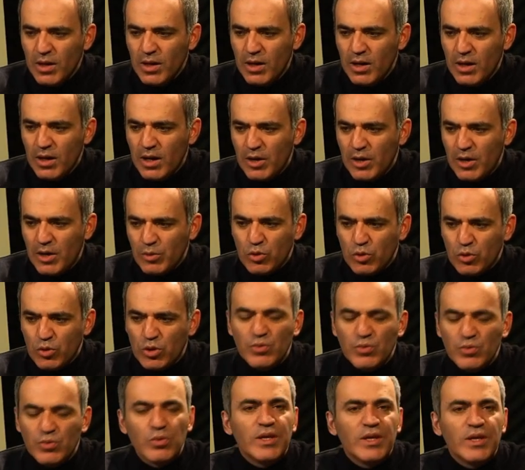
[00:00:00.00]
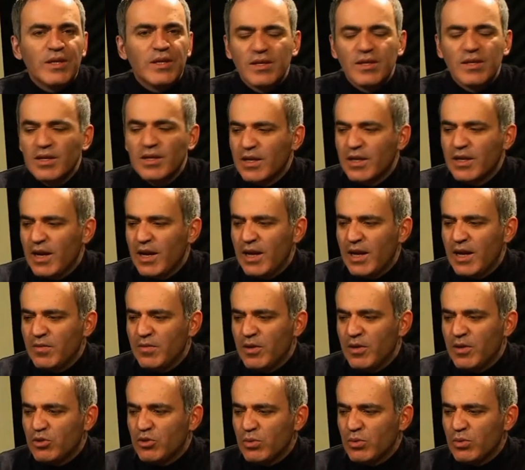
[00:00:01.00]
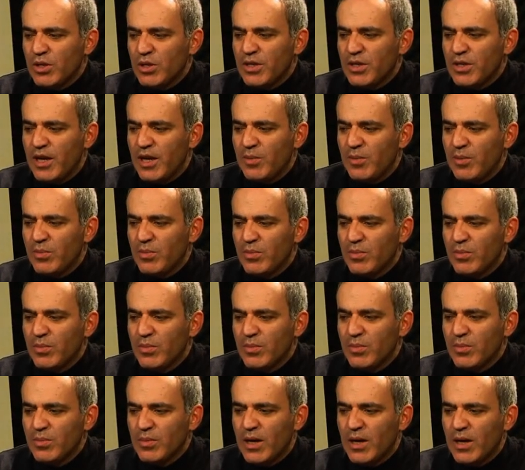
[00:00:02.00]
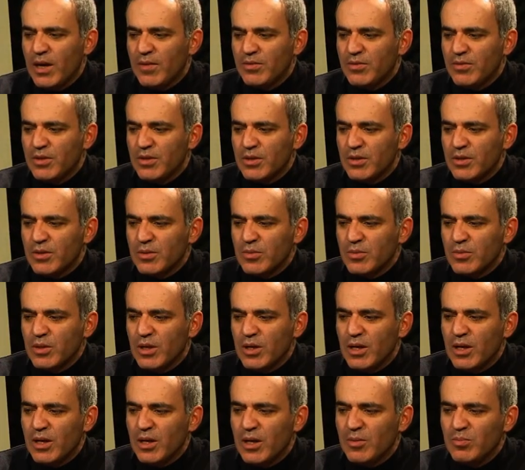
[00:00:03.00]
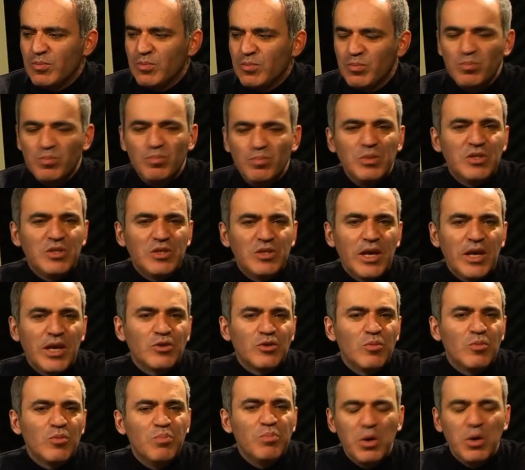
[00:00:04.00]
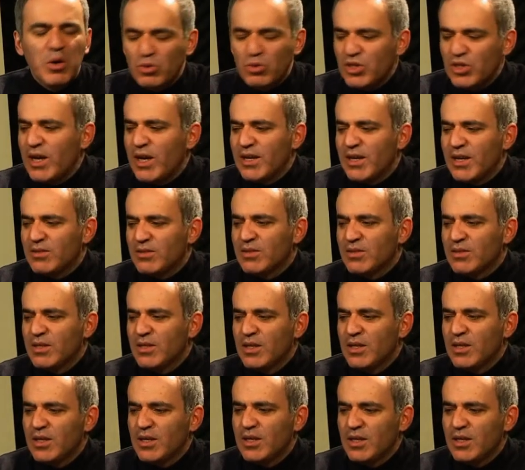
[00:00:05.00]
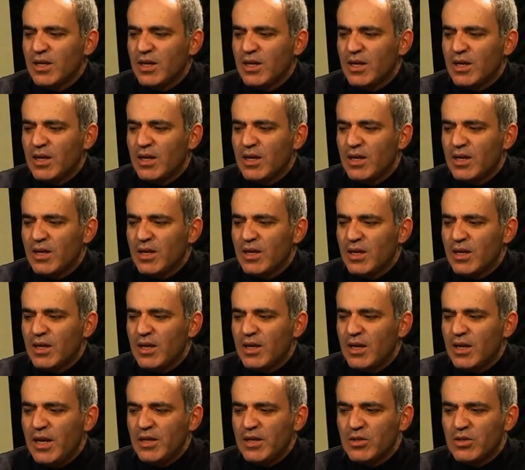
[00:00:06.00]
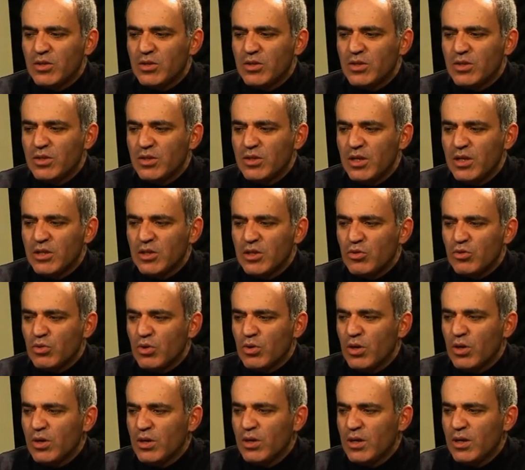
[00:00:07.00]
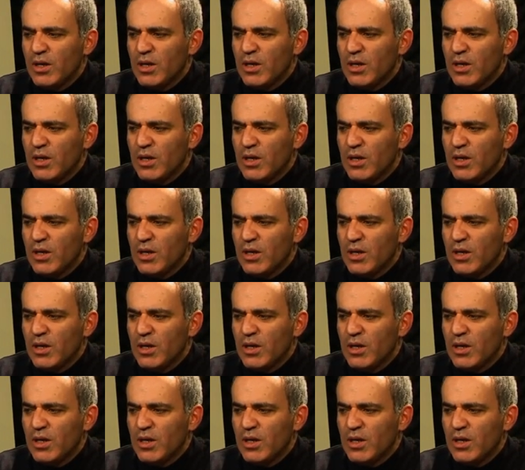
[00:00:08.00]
resourcefully, and eventually the game, after mistakes on both sides, ended in a draw.